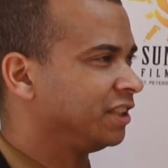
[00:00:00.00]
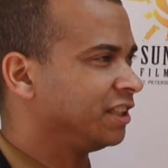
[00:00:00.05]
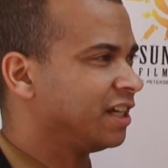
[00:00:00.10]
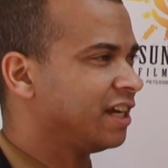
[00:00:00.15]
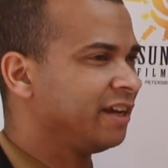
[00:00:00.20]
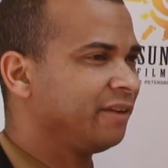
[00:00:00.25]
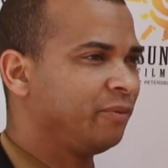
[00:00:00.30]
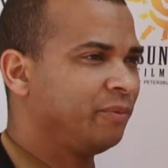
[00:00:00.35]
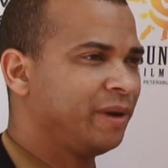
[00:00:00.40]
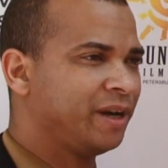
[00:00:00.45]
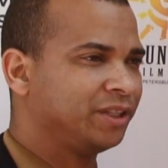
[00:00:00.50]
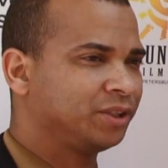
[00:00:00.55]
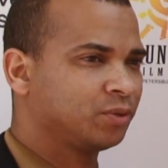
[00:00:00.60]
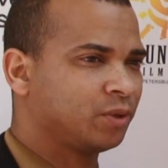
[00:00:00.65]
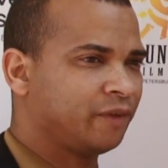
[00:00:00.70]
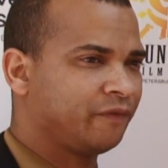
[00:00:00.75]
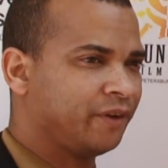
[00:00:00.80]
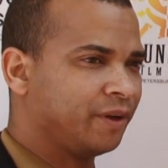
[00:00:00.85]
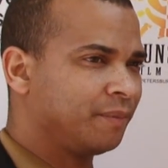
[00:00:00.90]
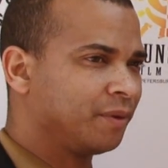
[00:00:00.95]
and I. We made a
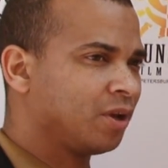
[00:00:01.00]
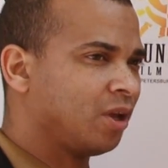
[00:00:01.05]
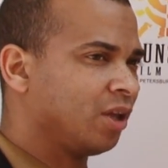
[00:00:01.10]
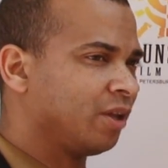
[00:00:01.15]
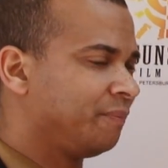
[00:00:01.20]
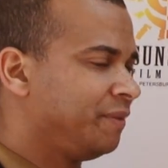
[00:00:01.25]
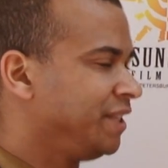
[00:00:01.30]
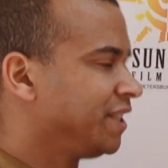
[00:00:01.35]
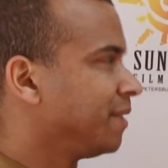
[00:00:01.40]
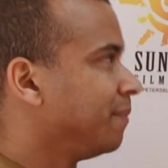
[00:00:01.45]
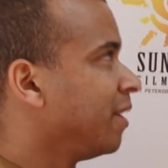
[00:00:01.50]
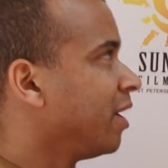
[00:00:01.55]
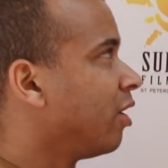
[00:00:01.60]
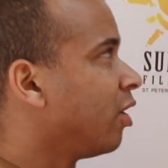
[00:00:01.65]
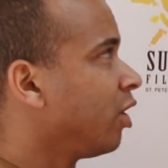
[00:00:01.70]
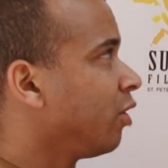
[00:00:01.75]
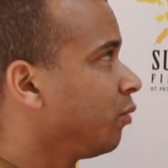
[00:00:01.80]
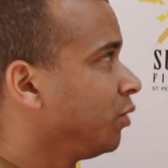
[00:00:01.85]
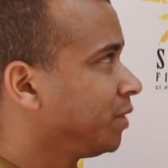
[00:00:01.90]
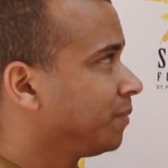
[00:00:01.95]
short film called A Piece of My
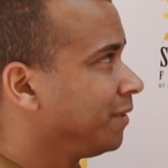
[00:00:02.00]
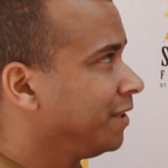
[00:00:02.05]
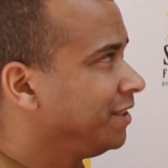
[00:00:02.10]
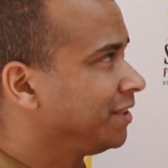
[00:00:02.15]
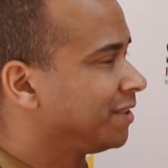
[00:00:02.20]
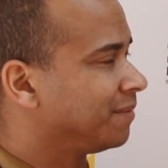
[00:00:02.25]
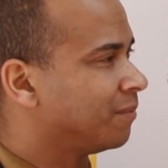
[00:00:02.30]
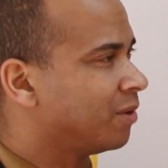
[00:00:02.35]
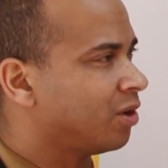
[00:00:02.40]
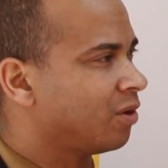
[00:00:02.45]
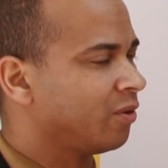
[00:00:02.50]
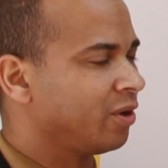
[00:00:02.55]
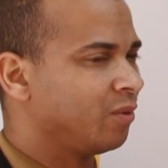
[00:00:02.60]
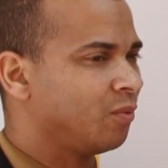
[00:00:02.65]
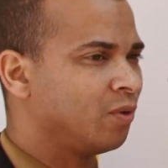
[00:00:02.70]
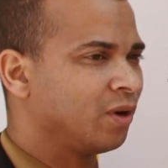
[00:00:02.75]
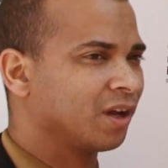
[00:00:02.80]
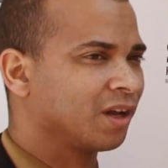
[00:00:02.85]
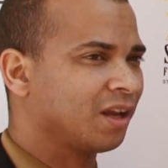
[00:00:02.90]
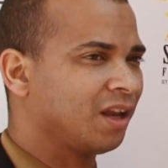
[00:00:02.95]
Heart, which plays tomorrow at
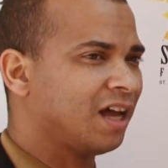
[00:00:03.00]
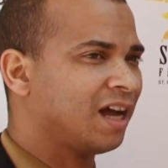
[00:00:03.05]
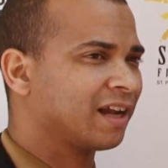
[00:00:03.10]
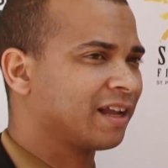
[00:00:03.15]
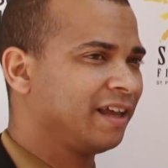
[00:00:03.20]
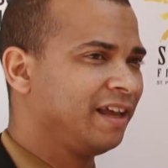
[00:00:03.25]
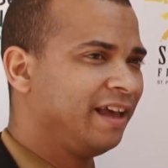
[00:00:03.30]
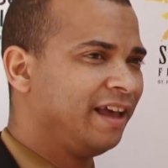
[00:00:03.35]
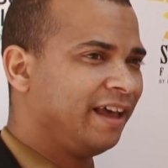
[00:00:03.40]
1 o'clock.